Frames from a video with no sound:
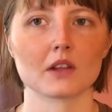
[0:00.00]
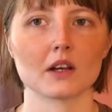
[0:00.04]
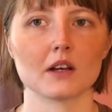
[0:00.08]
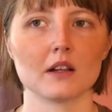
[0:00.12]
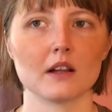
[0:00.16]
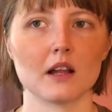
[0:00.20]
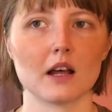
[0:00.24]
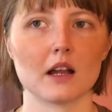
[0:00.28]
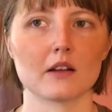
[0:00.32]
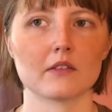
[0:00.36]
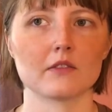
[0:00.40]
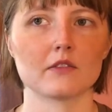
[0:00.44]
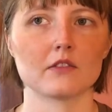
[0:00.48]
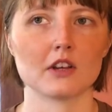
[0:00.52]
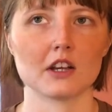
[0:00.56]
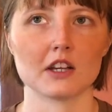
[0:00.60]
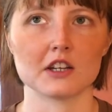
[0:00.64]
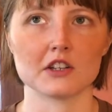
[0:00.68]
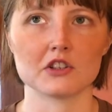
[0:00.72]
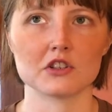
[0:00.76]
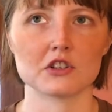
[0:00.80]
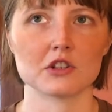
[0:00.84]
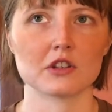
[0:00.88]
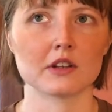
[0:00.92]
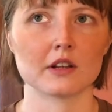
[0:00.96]
a lot of
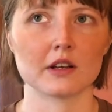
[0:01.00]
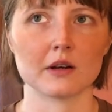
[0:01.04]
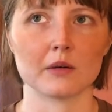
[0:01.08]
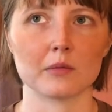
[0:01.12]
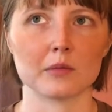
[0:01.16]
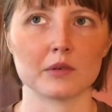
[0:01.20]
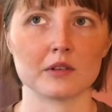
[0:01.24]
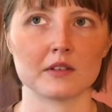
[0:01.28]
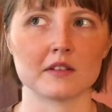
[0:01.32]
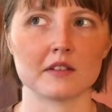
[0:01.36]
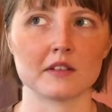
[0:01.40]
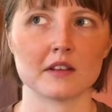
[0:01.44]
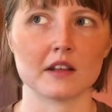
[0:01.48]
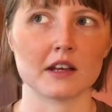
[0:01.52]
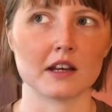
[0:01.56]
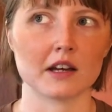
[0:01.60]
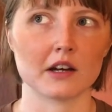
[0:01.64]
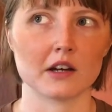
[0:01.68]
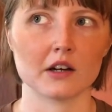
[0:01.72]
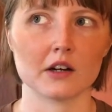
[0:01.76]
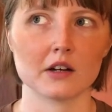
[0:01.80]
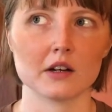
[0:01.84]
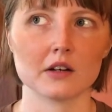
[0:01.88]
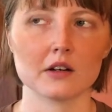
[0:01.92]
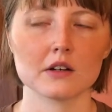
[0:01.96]
tension that was
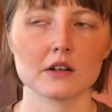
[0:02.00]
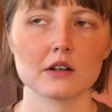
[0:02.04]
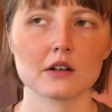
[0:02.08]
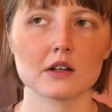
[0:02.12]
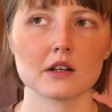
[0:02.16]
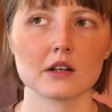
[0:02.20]
there